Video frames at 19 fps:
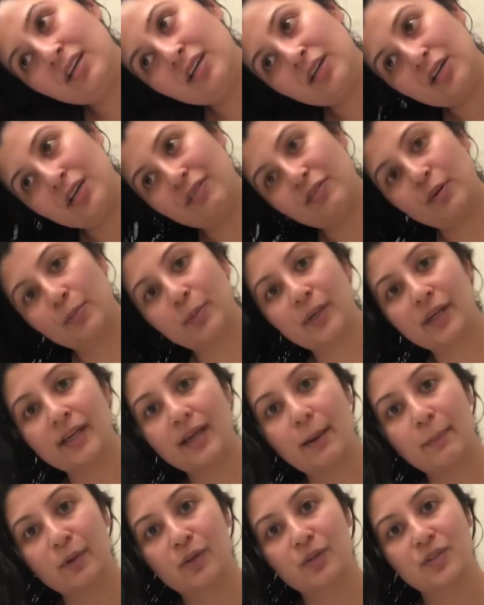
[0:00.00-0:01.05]
If you're putting
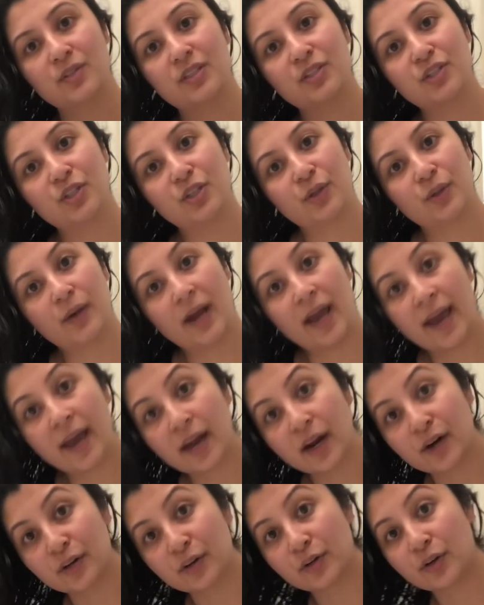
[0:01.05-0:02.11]
chemicals into your
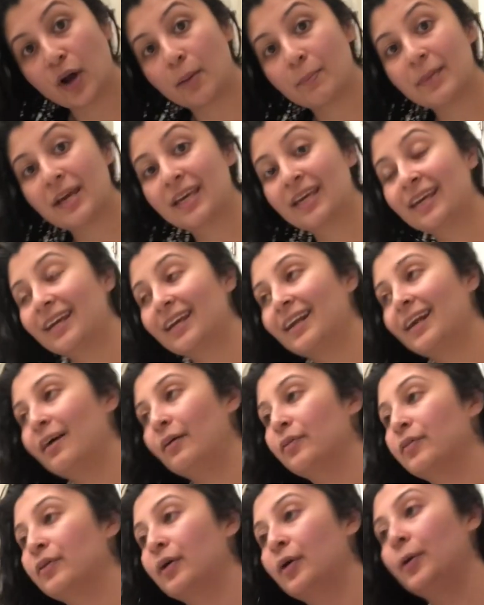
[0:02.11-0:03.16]
hair, you're not making it
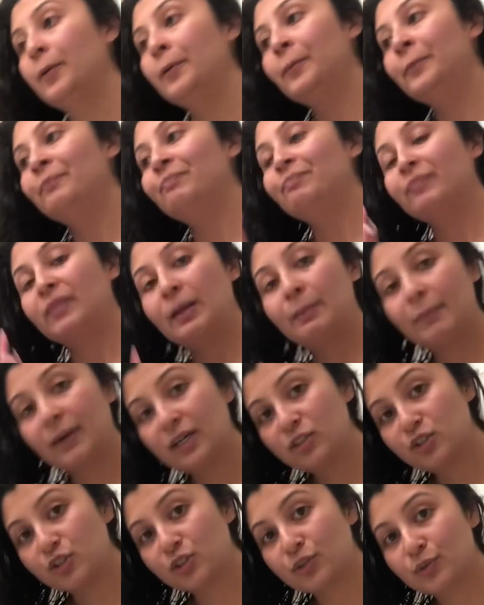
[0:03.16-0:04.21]
healthier. Mind
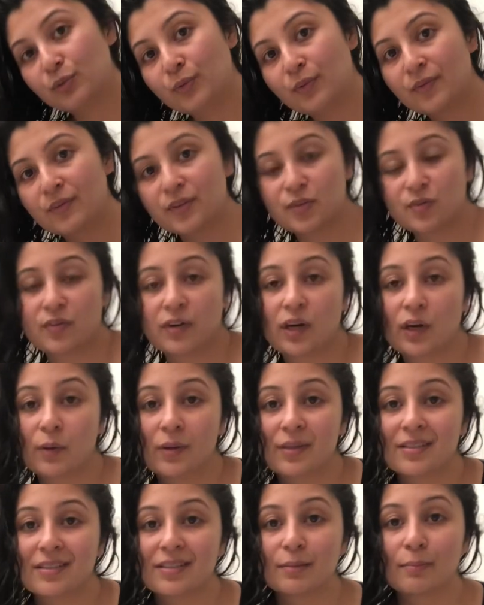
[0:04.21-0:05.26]
you, this video
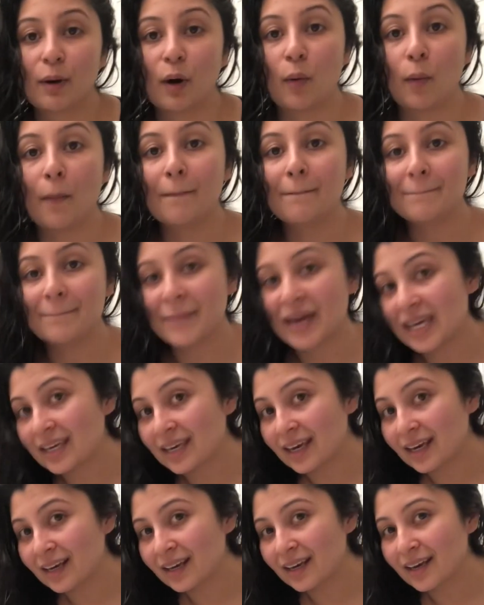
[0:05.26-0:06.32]
isn't about
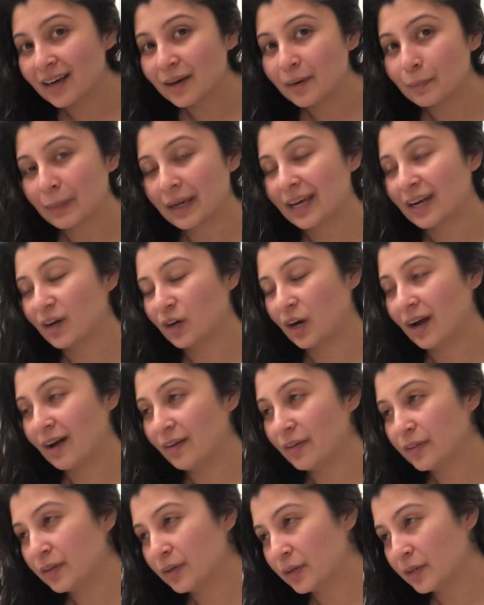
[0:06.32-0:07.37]
making my hair
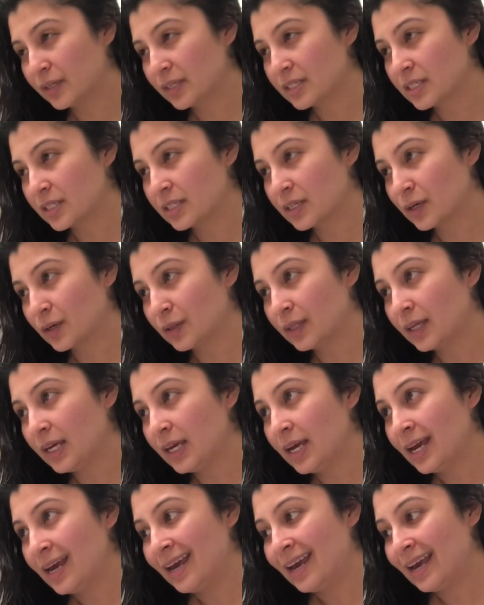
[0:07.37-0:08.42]
healthier necessarily.
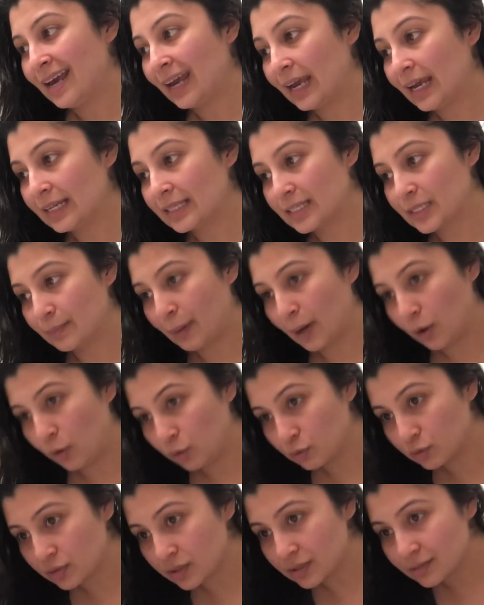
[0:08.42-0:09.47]
It's
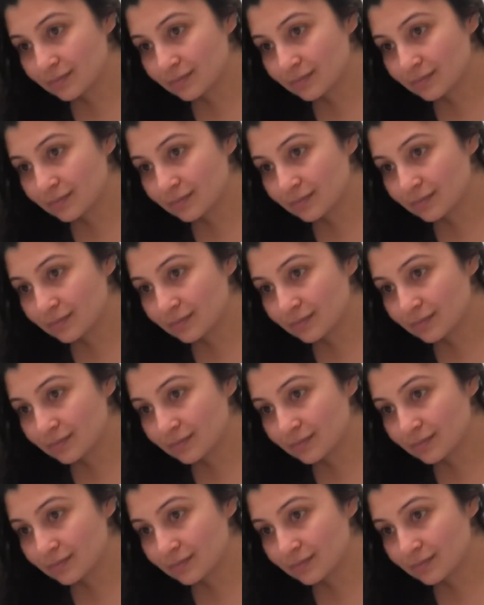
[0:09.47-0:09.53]
about